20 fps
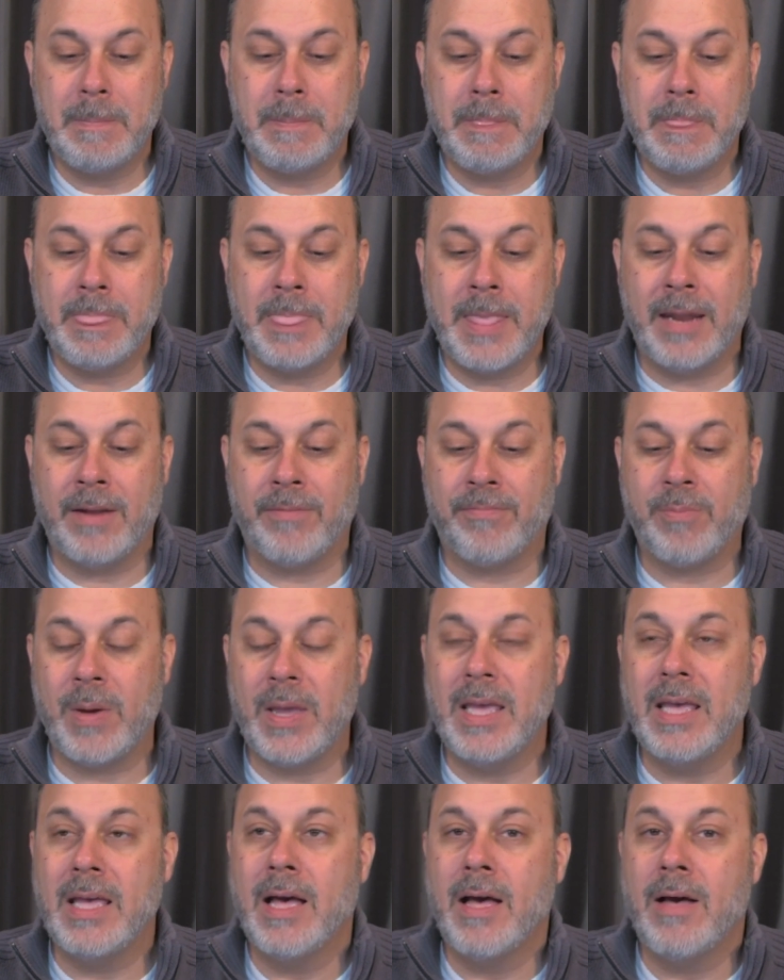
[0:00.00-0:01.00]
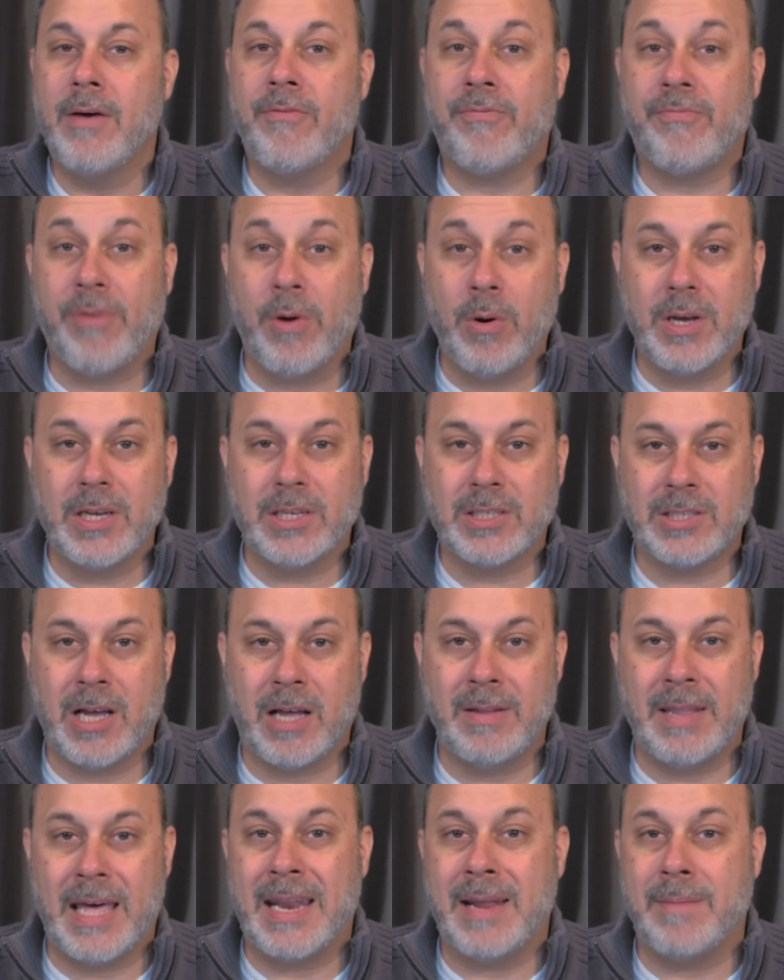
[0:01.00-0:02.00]
That if we focus
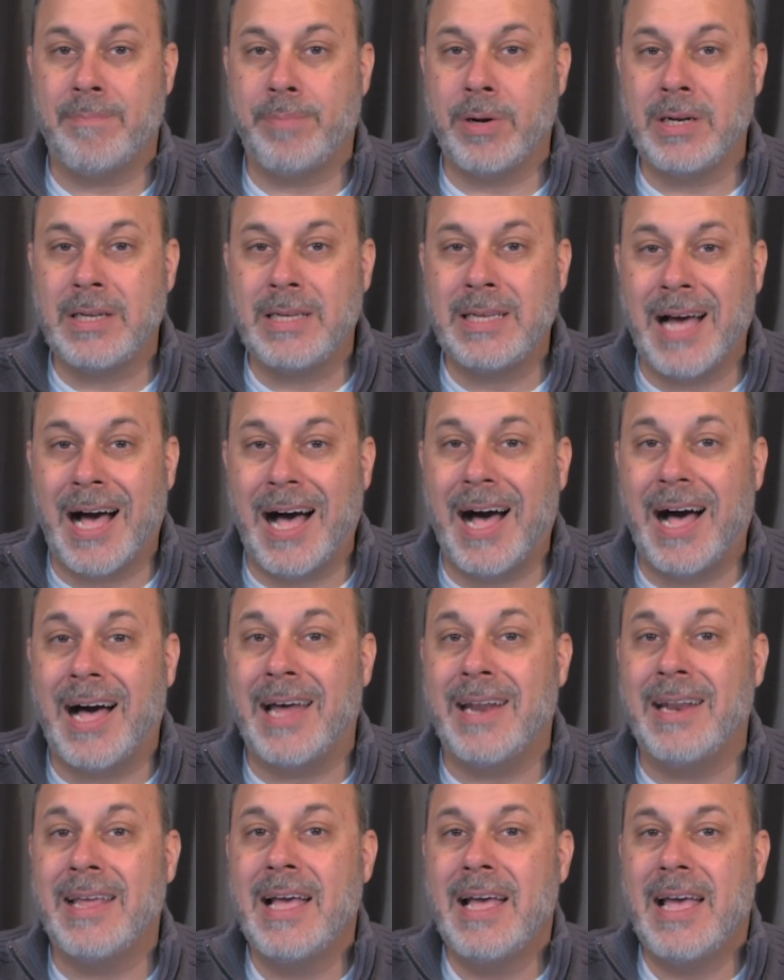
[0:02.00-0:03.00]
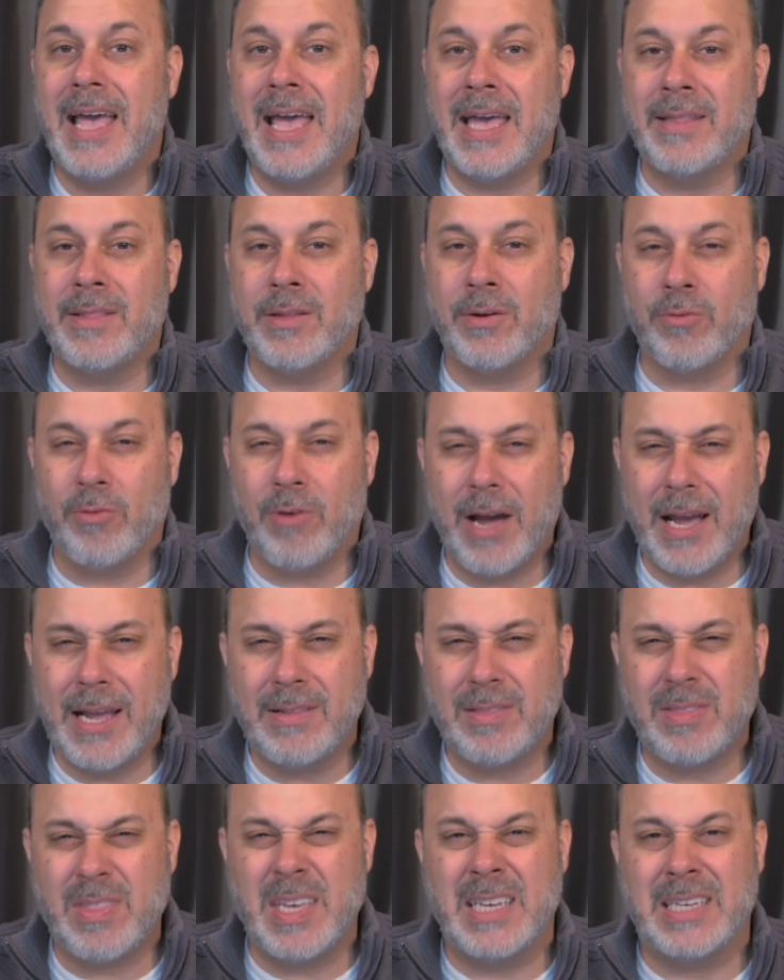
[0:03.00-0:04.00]
on that and put God and the
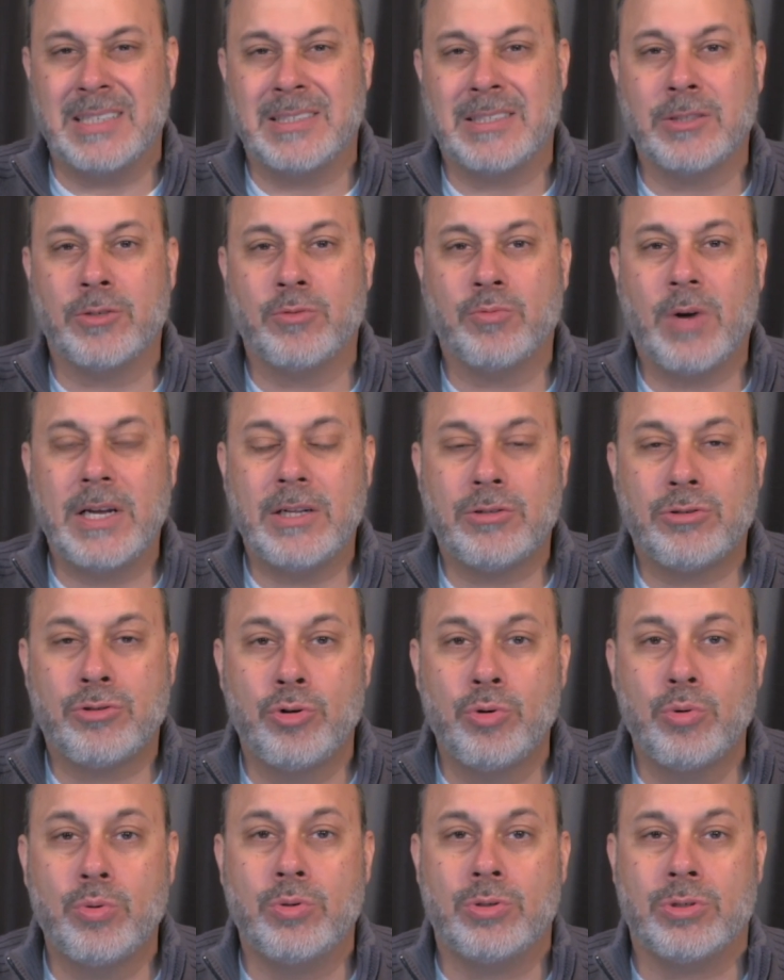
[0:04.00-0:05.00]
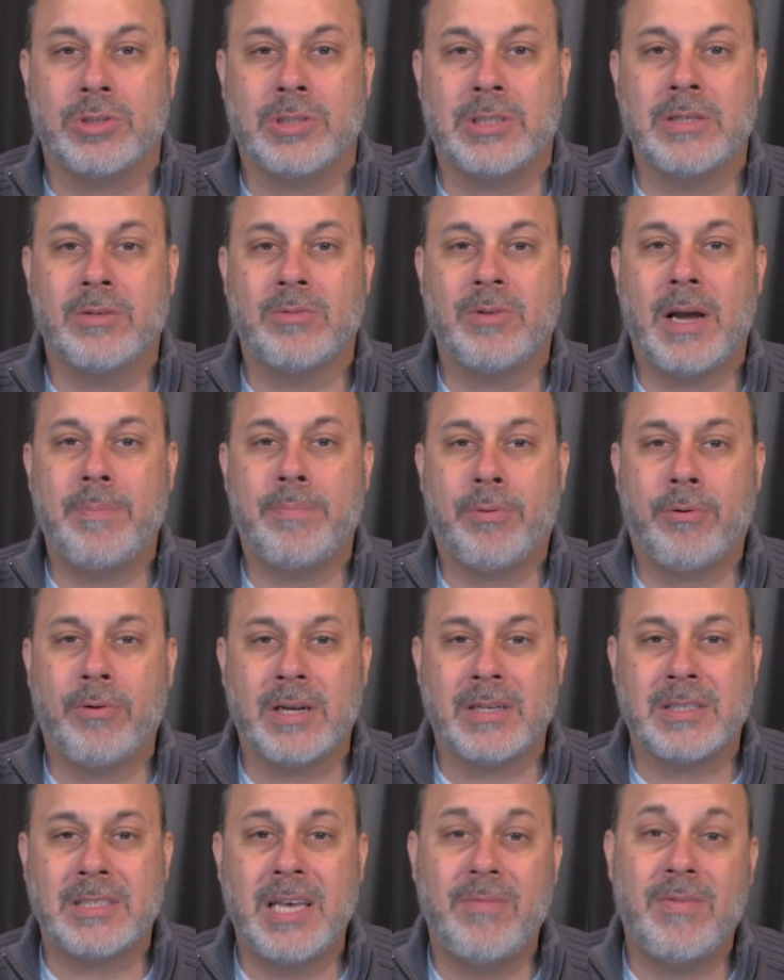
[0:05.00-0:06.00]
right things and the right tools and the right
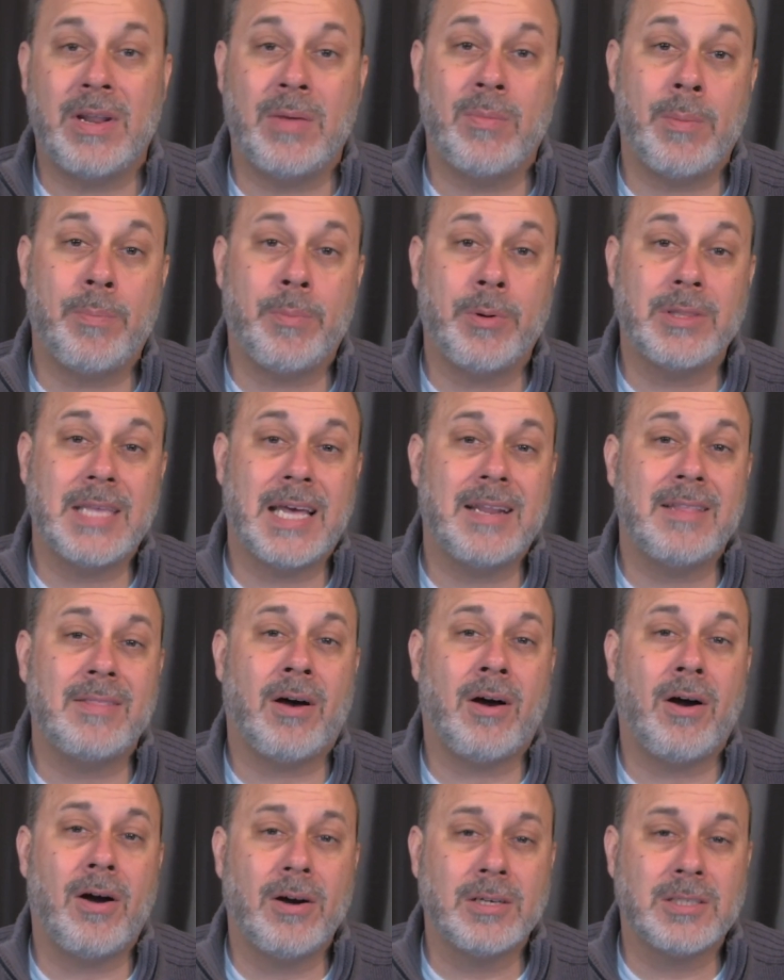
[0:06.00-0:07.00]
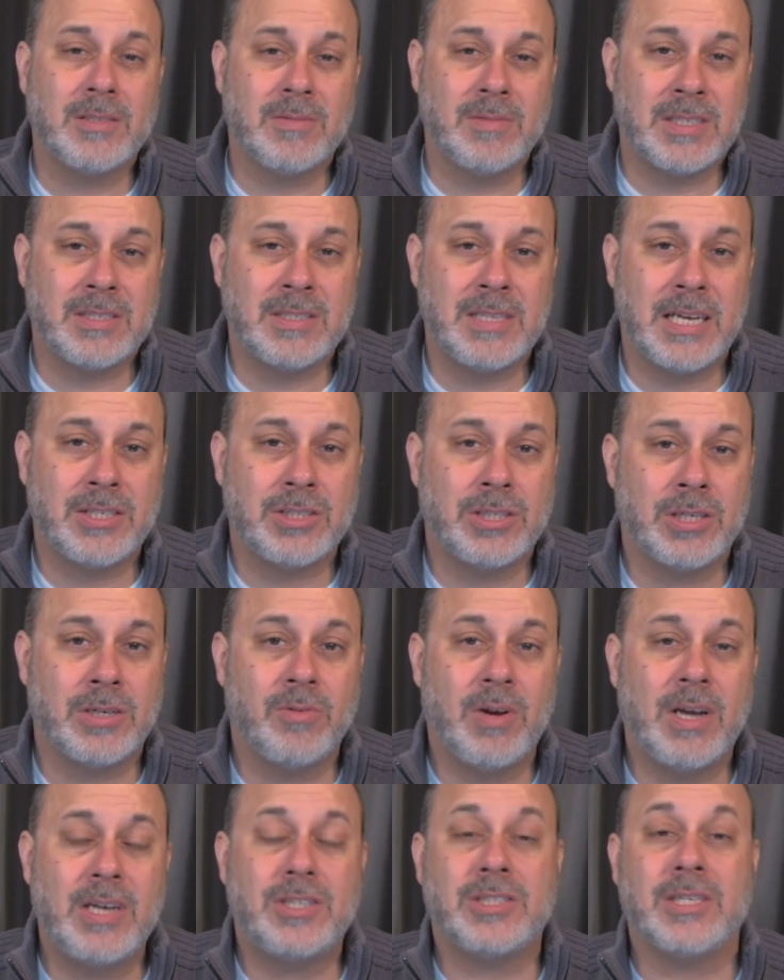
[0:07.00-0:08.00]
productivity, we put that in the hearts of this next
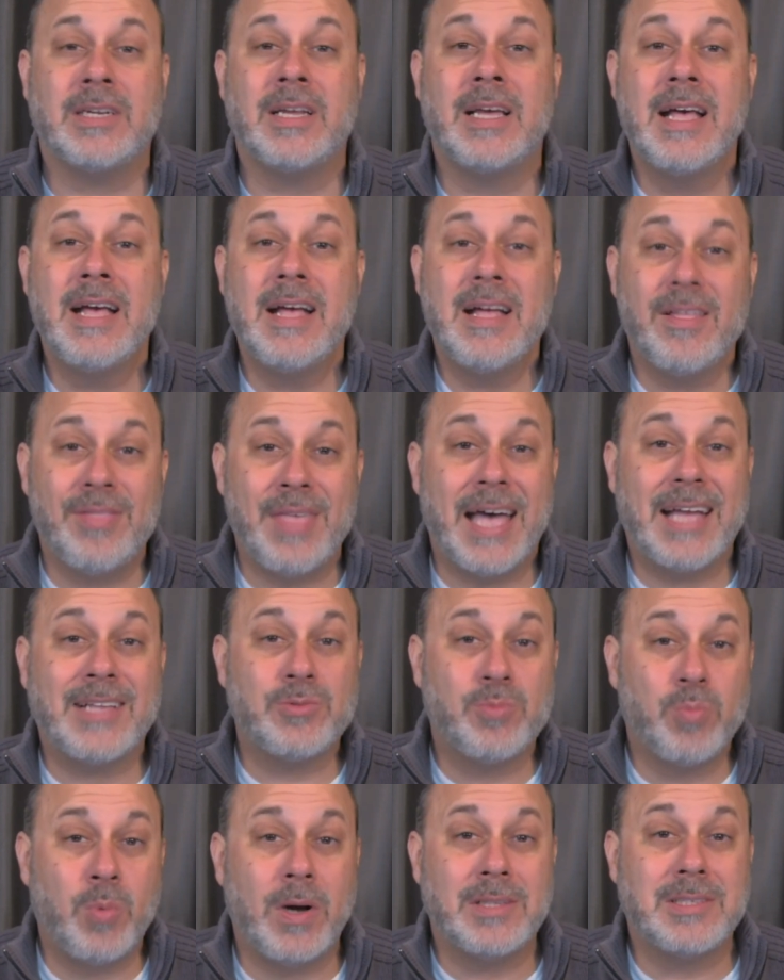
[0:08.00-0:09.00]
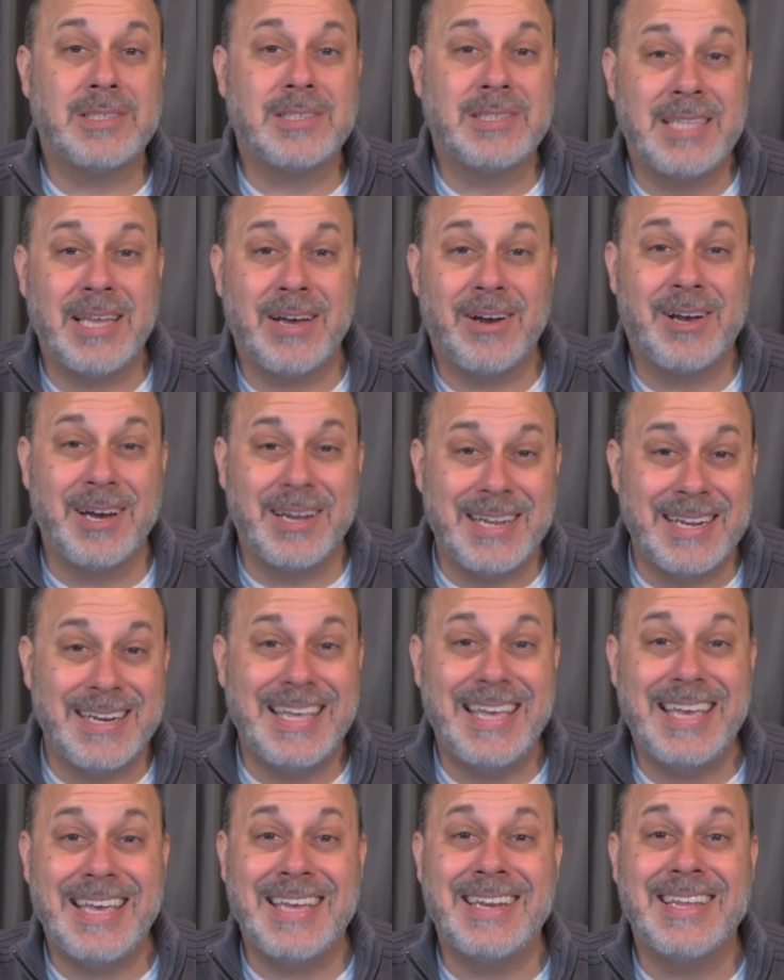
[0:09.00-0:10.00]
generation, that's what they're going to
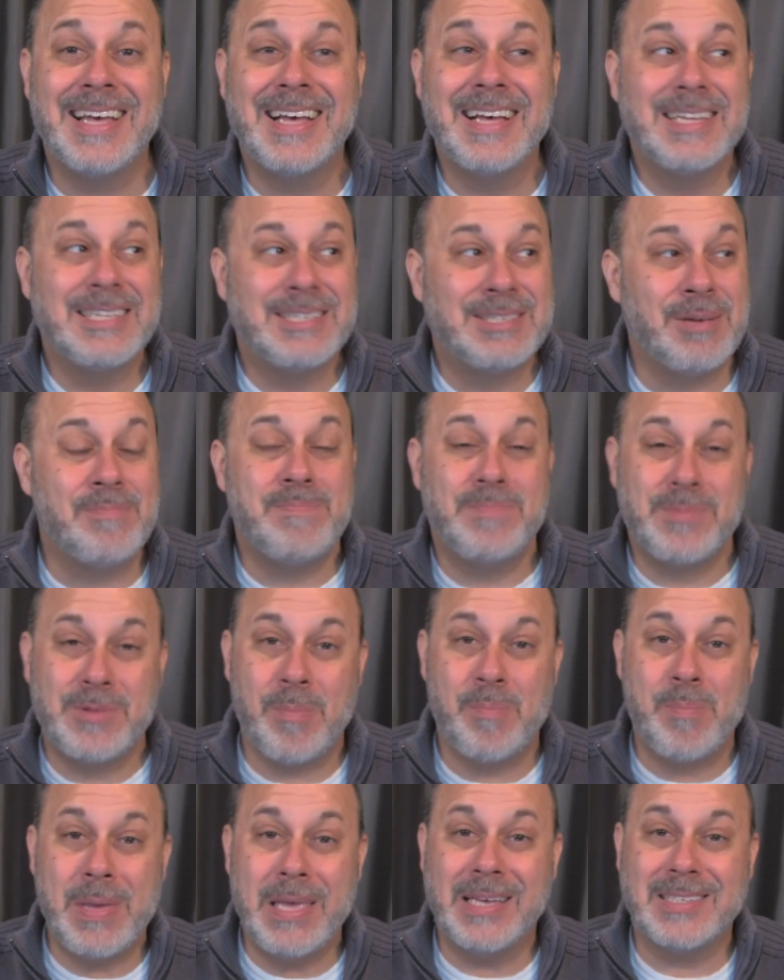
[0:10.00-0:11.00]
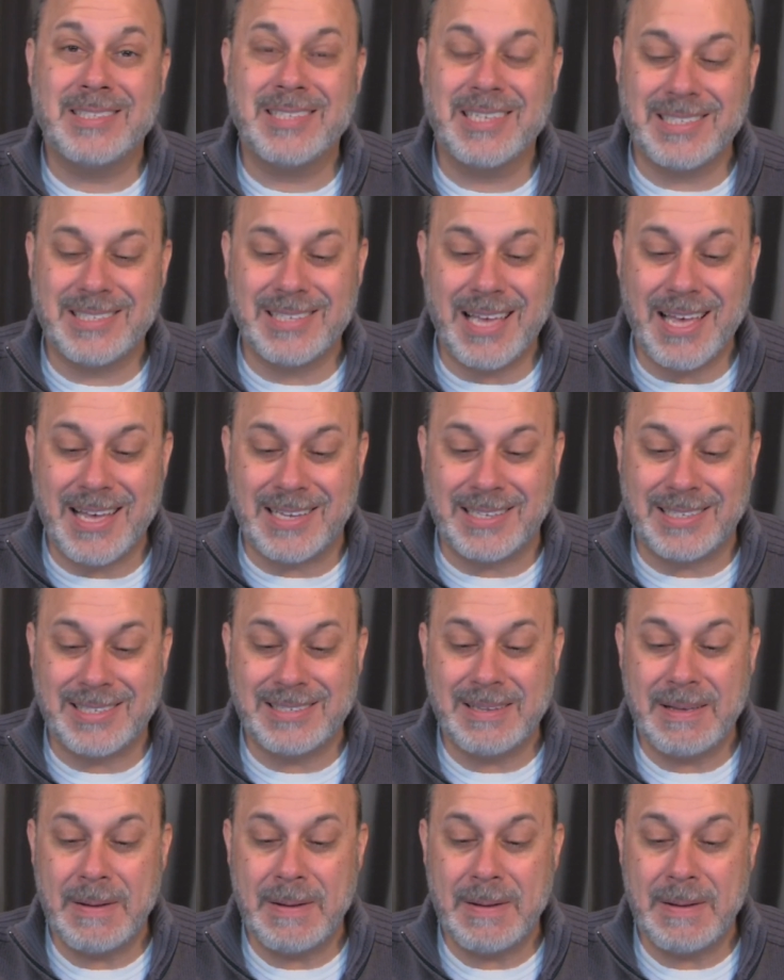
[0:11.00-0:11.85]
need to, to be a success.